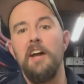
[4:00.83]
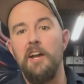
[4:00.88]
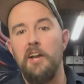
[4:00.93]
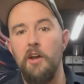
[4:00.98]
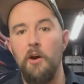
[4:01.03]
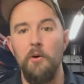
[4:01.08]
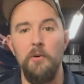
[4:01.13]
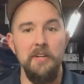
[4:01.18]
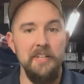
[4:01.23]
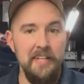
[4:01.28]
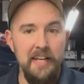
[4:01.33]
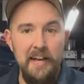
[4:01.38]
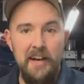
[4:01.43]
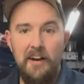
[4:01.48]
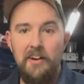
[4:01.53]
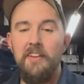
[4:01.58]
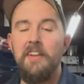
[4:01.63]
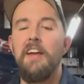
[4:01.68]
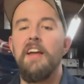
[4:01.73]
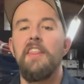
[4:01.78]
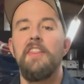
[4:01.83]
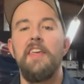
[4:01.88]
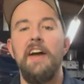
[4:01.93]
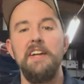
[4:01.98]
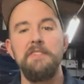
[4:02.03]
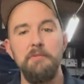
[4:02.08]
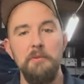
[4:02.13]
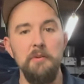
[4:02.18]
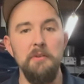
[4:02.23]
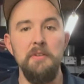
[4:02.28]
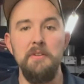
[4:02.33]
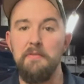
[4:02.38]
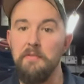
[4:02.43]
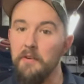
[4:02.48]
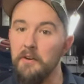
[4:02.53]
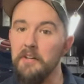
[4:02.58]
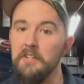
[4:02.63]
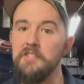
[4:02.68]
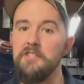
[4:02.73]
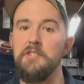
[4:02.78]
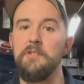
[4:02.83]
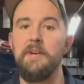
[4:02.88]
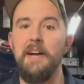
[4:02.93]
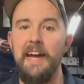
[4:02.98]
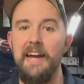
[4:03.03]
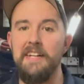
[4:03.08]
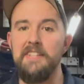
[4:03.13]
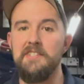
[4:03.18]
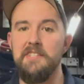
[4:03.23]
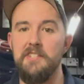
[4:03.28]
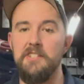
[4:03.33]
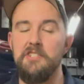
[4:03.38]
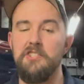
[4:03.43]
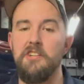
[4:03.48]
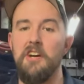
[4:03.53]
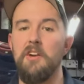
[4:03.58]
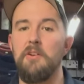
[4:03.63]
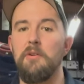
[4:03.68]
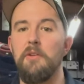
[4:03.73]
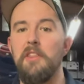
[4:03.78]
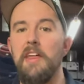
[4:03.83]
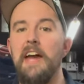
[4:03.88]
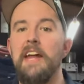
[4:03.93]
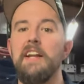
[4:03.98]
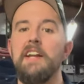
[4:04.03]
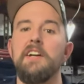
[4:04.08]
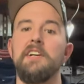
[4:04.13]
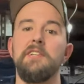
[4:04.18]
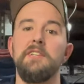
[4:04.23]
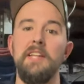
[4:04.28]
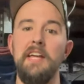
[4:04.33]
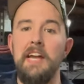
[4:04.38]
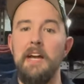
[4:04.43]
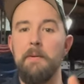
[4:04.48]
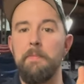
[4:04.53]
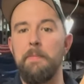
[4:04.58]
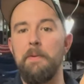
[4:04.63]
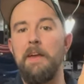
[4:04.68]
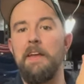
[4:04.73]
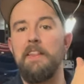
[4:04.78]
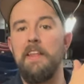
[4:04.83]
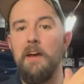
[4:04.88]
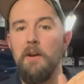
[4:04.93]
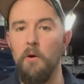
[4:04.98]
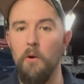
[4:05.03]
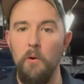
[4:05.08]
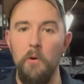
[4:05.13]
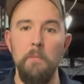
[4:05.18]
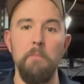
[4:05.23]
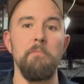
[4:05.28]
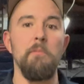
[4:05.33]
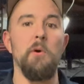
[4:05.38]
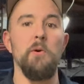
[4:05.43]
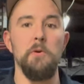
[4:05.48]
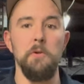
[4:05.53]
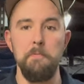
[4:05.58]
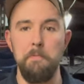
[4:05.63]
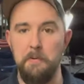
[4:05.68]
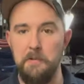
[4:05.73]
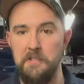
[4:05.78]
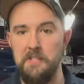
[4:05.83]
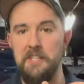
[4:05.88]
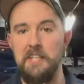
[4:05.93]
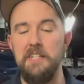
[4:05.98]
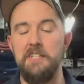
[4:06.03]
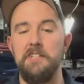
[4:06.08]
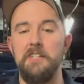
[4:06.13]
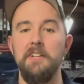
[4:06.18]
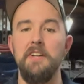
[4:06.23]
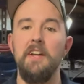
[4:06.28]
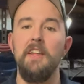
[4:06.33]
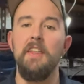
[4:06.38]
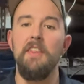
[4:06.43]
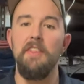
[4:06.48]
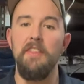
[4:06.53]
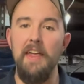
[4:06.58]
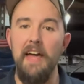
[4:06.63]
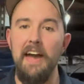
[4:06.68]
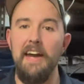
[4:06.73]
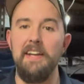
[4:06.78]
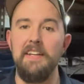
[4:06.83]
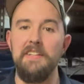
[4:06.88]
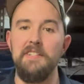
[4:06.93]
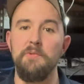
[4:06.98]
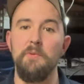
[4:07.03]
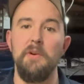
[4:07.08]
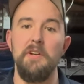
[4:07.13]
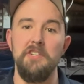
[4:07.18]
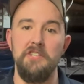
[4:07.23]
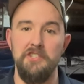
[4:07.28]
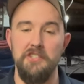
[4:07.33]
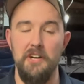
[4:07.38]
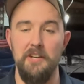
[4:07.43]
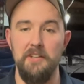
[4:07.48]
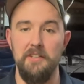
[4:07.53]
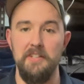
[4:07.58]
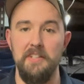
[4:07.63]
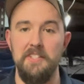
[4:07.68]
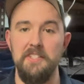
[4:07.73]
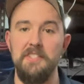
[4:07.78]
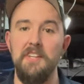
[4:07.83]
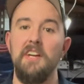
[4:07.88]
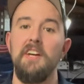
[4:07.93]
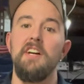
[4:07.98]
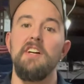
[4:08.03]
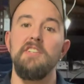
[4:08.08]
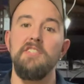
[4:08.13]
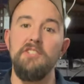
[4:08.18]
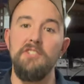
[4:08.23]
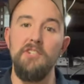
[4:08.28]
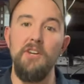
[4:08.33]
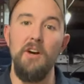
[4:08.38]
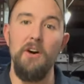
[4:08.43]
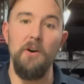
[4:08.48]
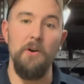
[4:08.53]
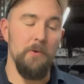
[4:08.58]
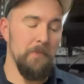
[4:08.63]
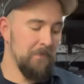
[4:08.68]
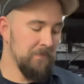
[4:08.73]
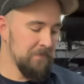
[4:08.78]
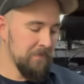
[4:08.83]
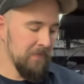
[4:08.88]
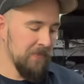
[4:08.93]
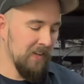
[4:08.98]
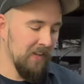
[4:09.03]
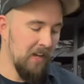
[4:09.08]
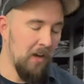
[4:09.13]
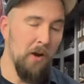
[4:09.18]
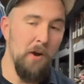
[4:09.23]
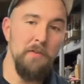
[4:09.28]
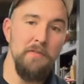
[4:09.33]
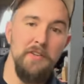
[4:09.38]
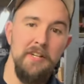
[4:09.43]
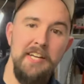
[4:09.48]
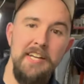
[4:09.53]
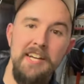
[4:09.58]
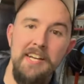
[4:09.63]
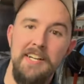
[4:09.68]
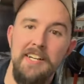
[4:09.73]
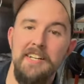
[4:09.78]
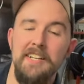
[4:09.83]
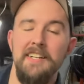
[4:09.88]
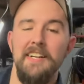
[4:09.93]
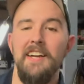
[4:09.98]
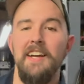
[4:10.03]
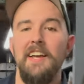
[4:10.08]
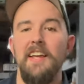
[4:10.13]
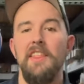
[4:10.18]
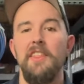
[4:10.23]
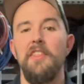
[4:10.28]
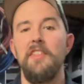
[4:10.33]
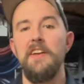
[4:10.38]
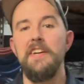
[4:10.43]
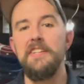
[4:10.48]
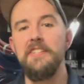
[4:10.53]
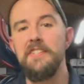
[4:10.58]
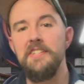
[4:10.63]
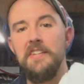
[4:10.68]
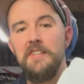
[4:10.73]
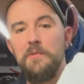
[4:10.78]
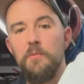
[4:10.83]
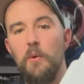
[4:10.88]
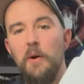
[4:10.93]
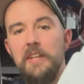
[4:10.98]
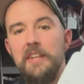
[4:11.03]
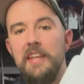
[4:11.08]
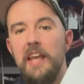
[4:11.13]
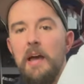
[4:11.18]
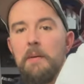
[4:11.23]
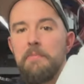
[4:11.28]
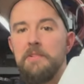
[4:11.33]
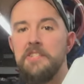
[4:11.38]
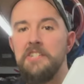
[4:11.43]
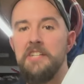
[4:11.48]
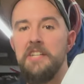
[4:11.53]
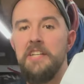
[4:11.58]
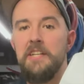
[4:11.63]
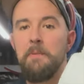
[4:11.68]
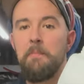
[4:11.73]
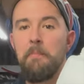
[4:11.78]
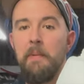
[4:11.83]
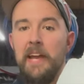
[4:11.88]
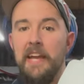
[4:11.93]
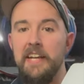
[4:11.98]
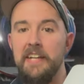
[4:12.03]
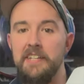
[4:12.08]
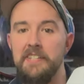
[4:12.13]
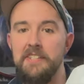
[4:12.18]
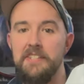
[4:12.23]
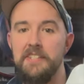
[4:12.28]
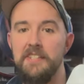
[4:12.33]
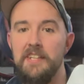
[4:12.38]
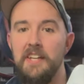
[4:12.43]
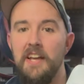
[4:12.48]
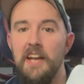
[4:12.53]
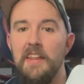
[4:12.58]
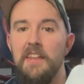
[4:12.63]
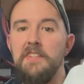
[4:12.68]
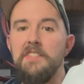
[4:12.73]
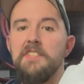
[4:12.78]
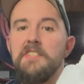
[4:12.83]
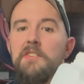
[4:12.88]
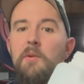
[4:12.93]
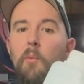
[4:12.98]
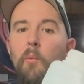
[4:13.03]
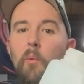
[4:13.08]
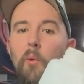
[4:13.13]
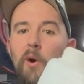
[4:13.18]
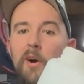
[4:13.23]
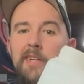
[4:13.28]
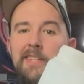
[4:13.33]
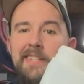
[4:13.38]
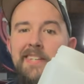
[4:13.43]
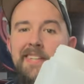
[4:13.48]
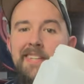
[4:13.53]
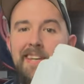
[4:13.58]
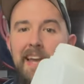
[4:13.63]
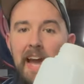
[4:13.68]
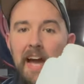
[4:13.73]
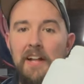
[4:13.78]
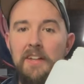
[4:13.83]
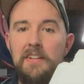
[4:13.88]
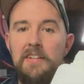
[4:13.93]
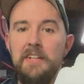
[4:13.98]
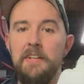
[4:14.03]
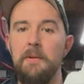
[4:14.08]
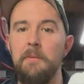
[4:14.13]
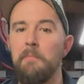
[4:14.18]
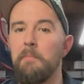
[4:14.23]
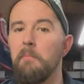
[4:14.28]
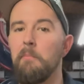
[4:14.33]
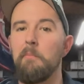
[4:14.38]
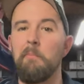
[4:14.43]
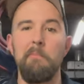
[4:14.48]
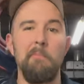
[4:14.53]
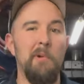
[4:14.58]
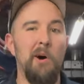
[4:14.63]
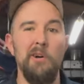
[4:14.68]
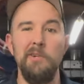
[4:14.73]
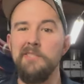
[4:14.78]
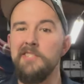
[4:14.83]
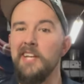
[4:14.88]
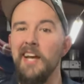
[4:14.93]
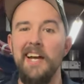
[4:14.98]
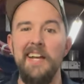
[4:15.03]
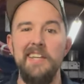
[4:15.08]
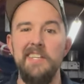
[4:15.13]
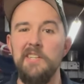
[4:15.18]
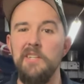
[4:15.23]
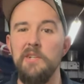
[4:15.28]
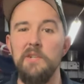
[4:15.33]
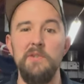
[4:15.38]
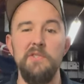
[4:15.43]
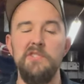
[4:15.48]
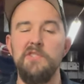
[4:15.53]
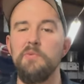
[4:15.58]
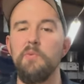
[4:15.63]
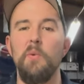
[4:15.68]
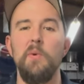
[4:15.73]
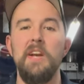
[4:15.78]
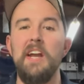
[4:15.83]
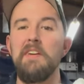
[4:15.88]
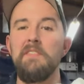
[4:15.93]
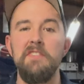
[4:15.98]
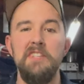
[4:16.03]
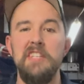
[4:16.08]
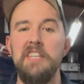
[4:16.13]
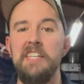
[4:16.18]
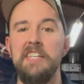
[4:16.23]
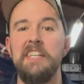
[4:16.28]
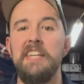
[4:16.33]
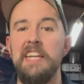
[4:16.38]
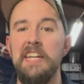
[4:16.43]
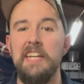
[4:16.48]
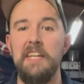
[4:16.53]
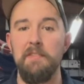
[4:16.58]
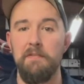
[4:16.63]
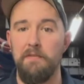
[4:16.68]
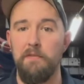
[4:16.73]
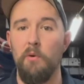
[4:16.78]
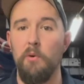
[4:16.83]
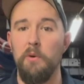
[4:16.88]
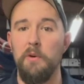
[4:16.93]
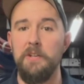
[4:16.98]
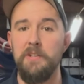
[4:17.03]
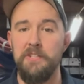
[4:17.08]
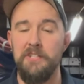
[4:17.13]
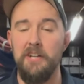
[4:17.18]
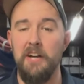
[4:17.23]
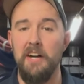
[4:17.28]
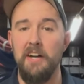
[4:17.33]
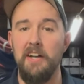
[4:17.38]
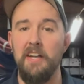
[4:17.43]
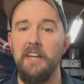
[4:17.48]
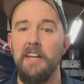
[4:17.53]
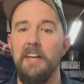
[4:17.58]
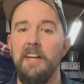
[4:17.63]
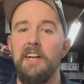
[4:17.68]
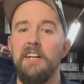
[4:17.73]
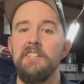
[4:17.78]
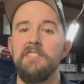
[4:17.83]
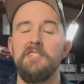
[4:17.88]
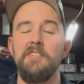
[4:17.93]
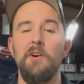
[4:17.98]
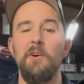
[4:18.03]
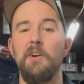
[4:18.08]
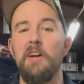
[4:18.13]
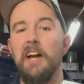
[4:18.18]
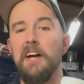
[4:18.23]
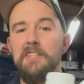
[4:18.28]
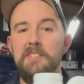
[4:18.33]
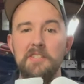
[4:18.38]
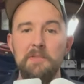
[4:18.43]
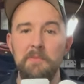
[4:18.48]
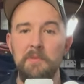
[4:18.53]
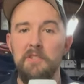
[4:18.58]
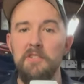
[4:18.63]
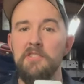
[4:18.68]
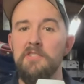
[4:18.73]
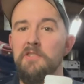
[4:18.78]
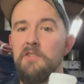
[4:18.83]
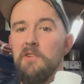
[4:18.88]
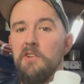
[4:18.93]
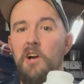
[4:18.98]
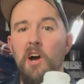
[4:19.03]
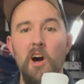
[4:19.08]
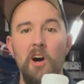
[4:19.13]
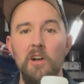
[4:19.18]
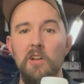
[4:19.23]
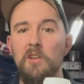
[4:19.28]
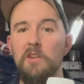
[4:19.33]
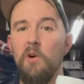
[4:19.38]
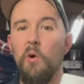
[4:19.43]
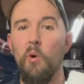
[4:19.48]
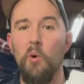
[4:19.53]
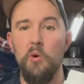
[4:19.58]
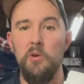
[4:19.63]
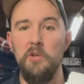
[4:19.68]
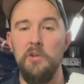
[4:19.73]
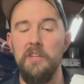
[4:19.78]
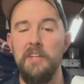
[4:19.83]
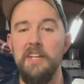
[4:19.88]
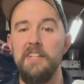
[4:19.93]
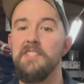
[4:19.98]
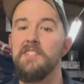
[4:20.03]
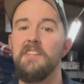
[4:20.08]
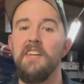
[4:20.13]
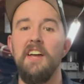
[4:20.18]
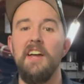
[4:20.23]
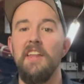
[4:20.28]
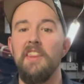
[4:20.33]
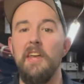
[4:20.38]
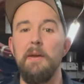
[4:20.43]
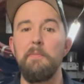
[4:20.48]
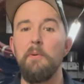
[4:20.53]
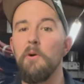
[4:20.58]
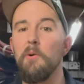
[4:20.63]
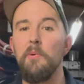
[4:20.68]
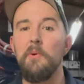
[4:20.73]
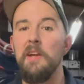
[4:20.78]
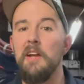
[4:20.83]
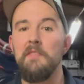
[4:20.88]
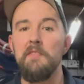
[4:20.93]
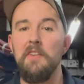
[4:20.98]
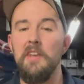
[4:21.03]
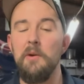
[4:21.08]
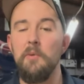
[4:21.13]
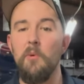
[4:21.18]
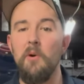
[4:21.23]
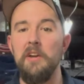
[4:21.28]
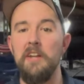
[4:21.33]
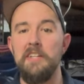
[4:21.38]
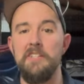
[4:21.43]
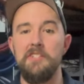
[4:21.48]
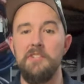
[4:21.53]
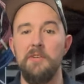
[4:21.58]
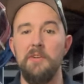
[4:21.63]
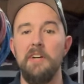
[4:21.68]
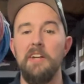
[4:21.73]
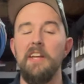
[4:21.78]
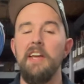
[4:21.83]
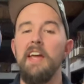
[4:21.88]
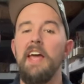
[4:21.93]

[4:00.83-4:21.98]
going down, that's what we're referring to as the shuttle. That clamp and that whole mold procedure, that is what a shuttle is. So over here, this is what that machine makes. This is a one gallon, multi-use, whatever you need it for jug. So customers call, order this, they put whatever they want into it.